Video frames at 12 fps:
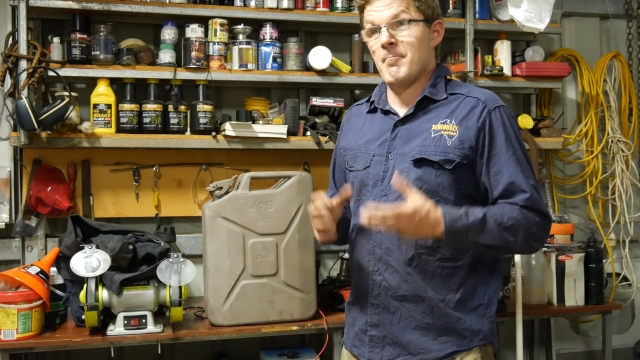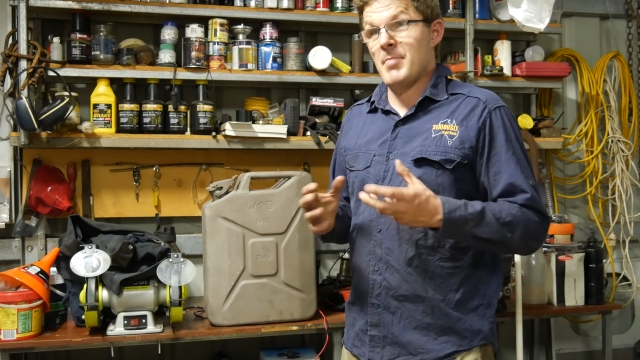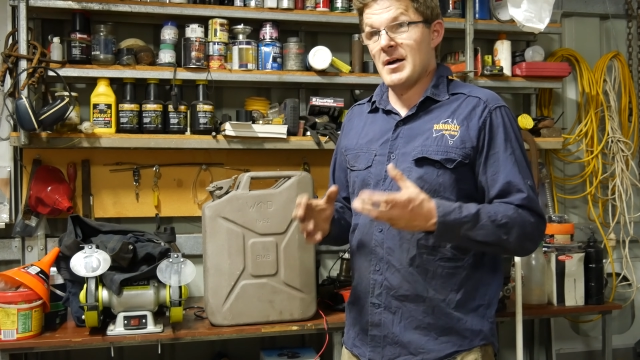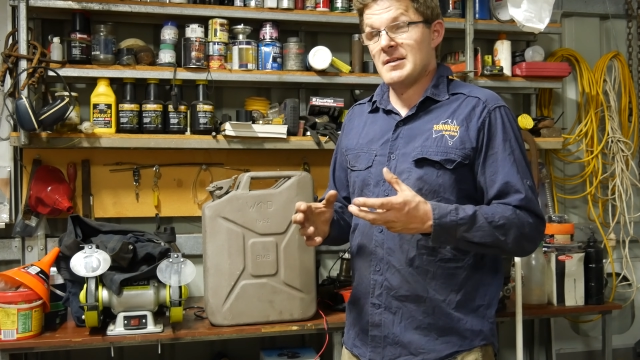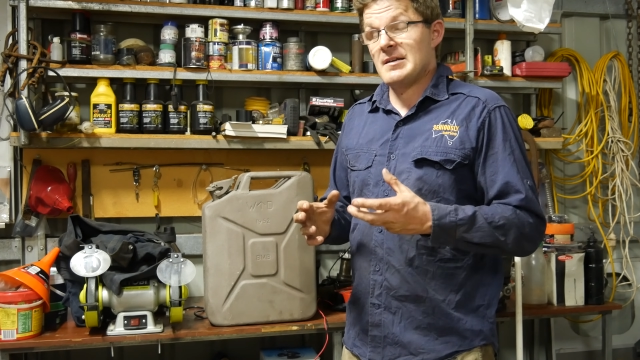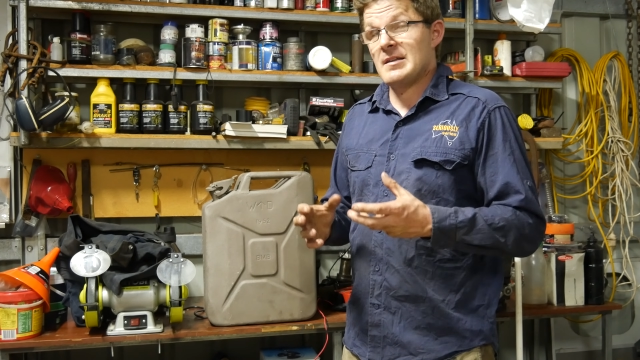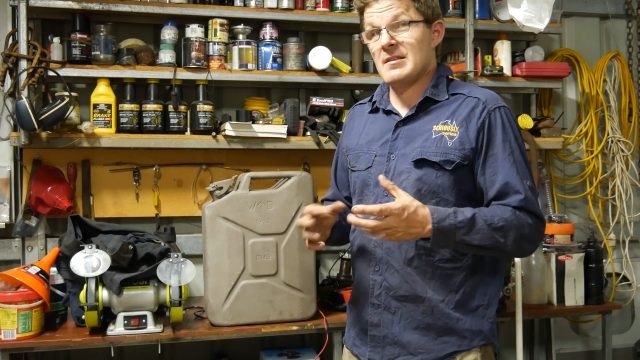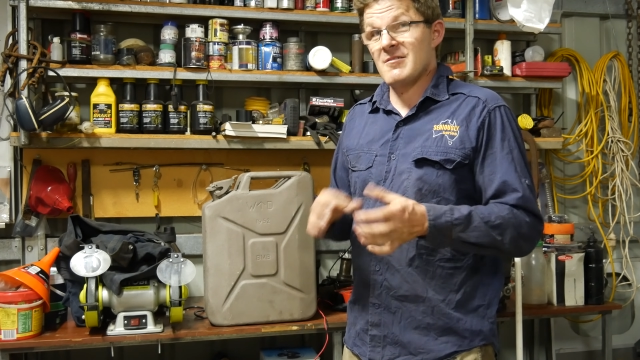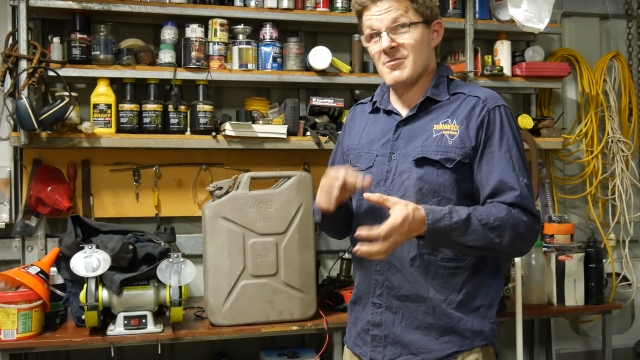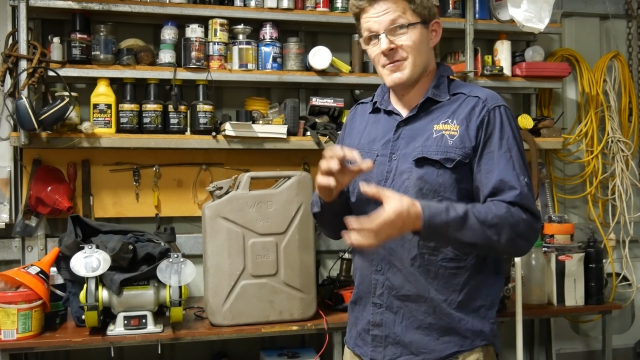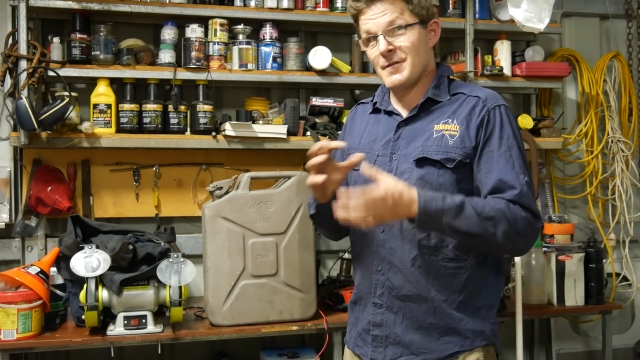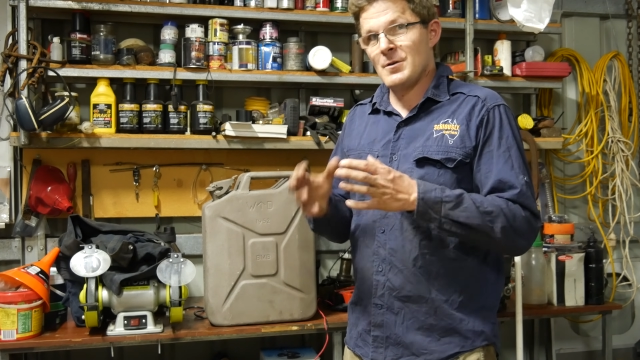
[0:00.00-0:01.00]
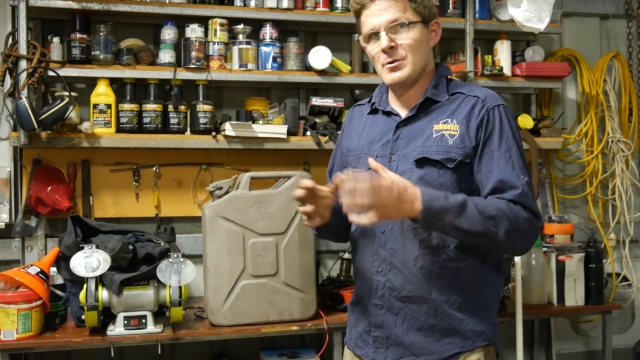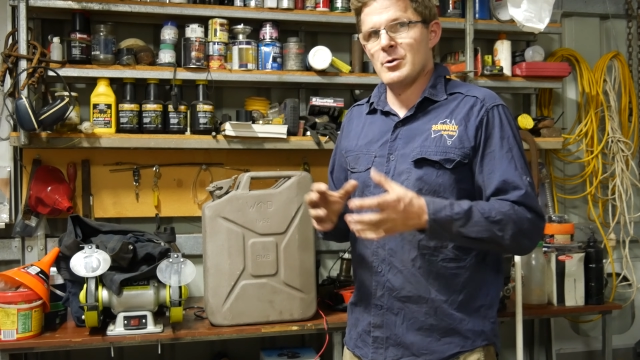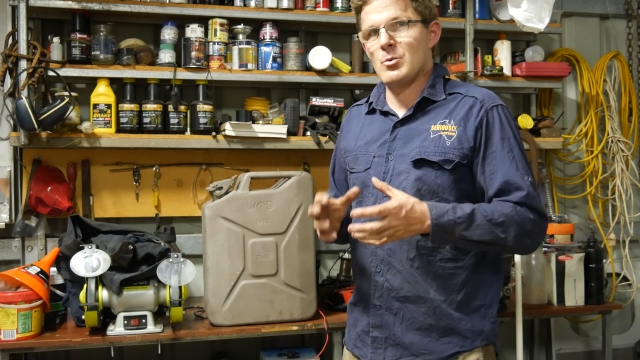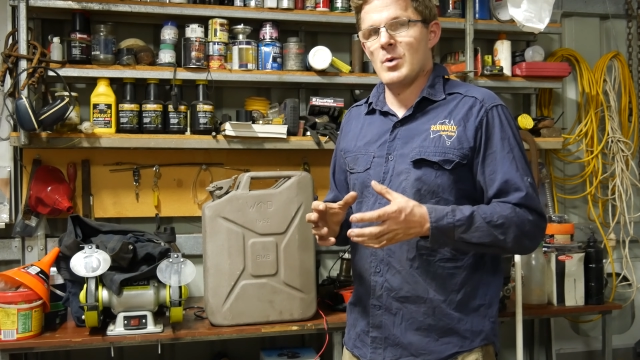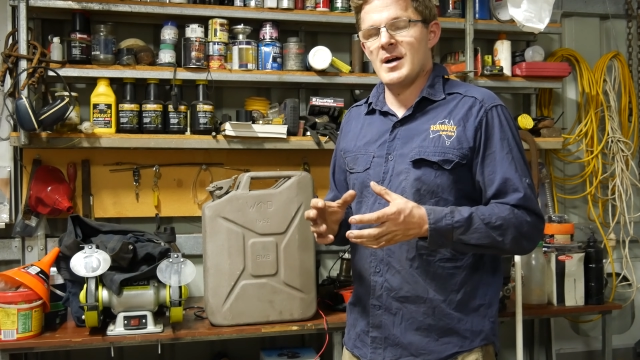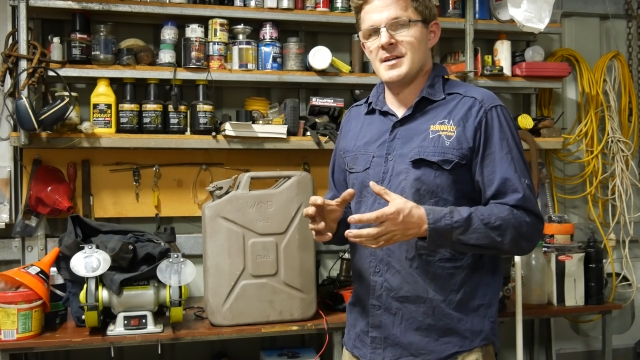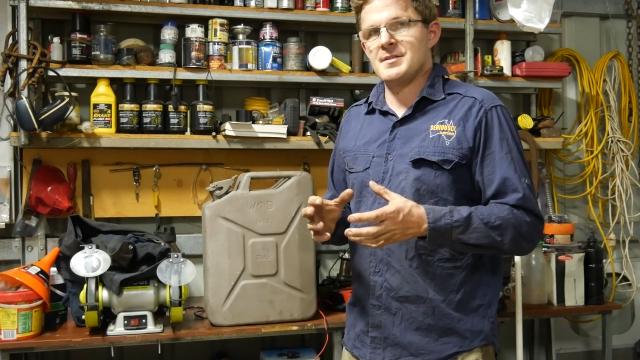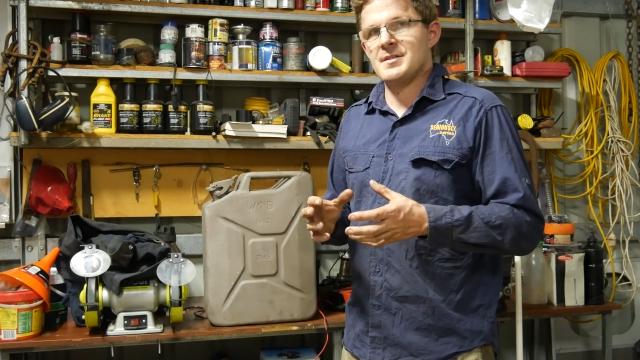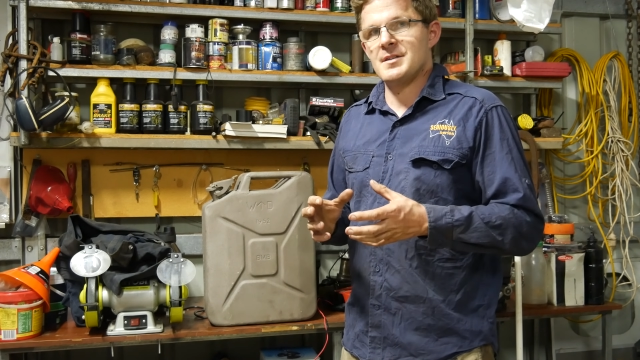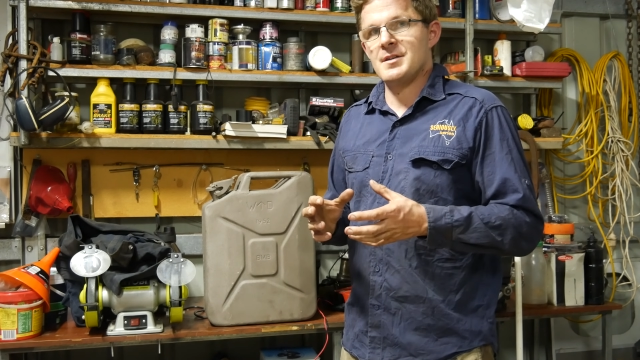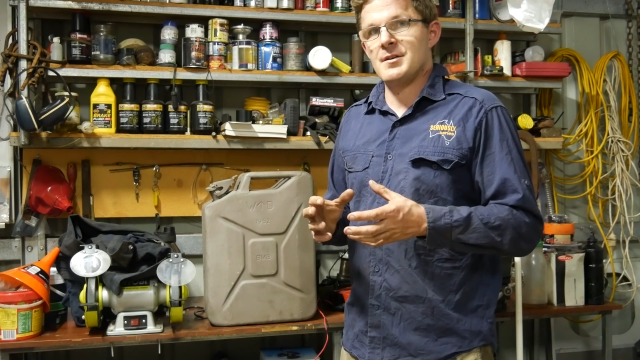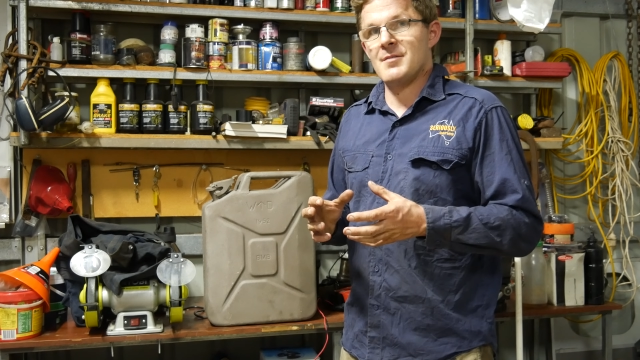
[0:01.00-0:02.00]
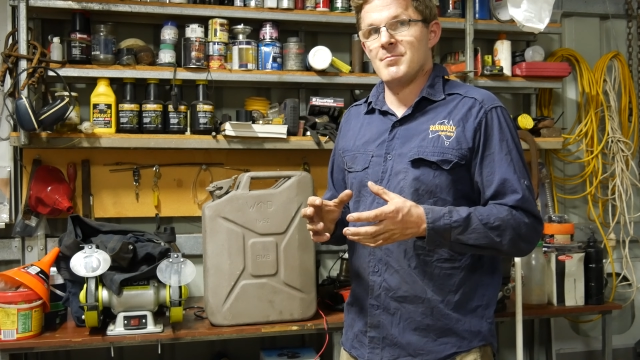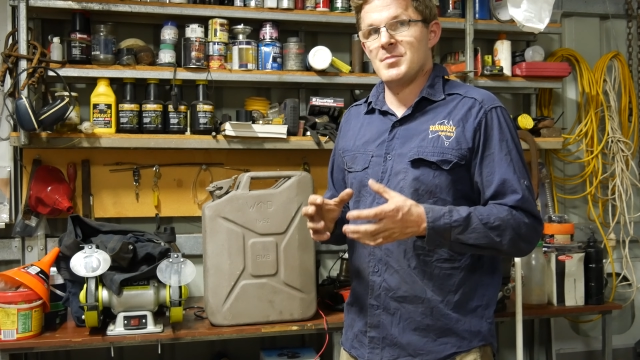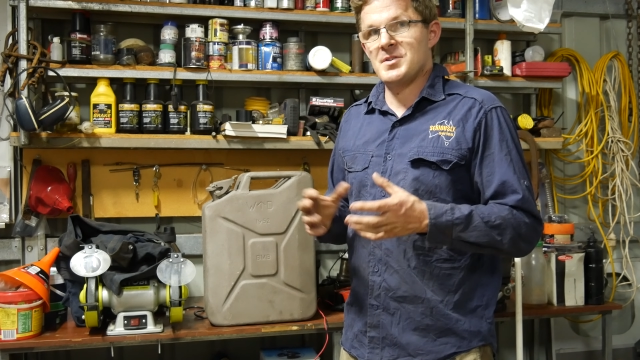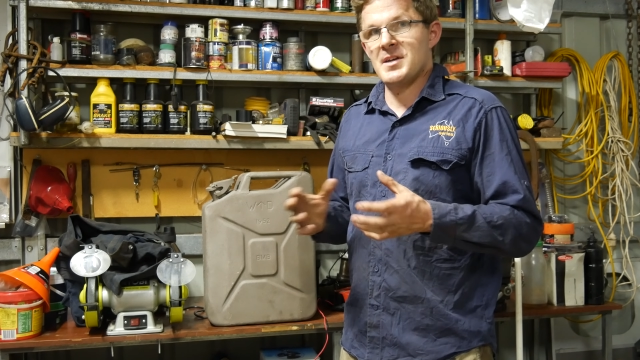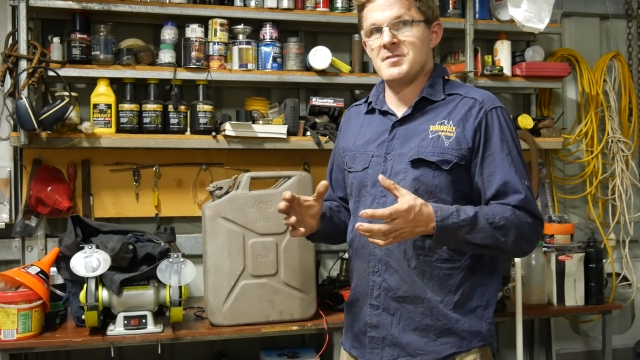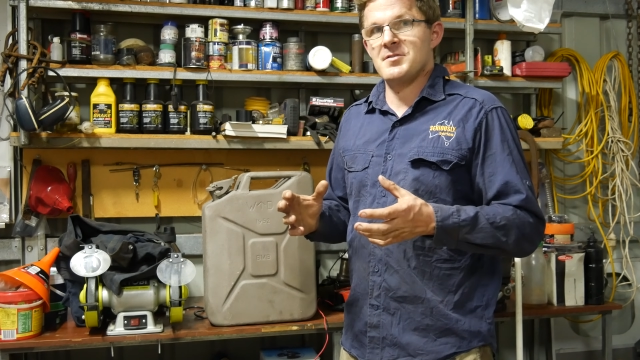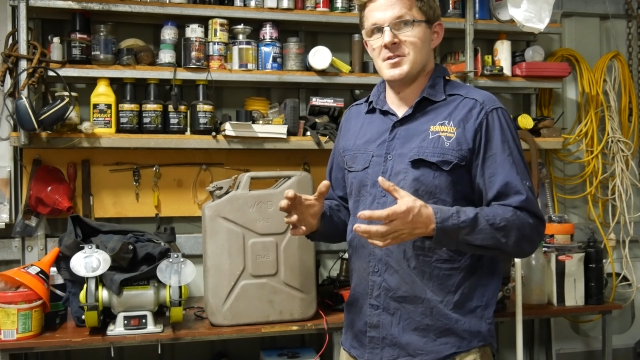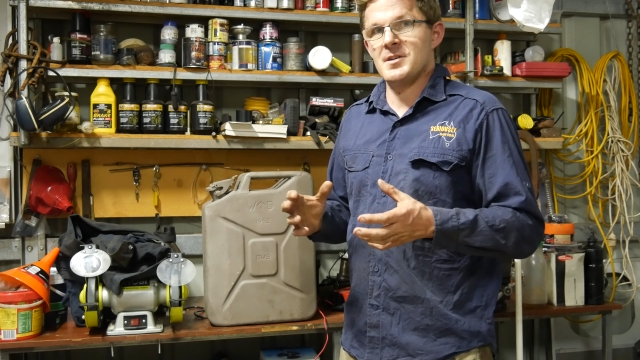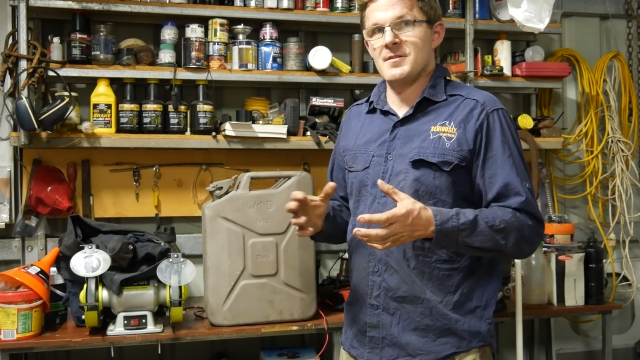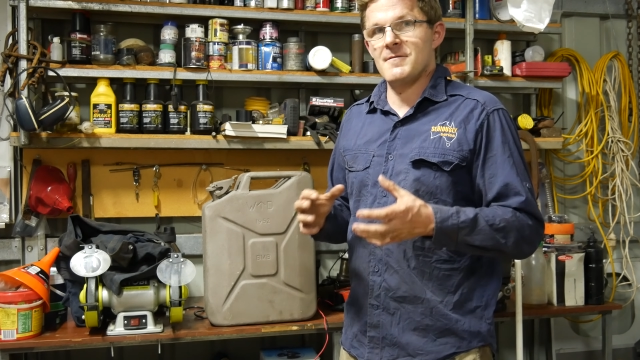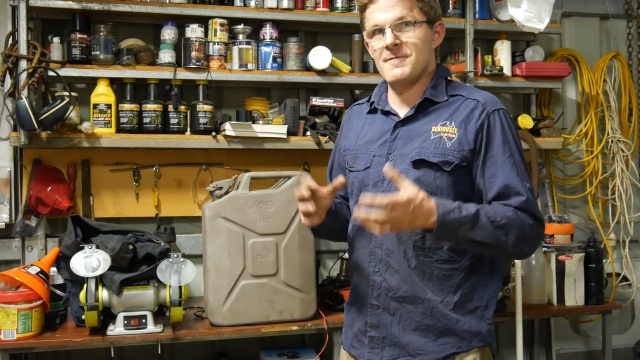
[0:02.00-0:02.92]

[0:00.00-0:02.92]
but there are a few little ways that you can potentially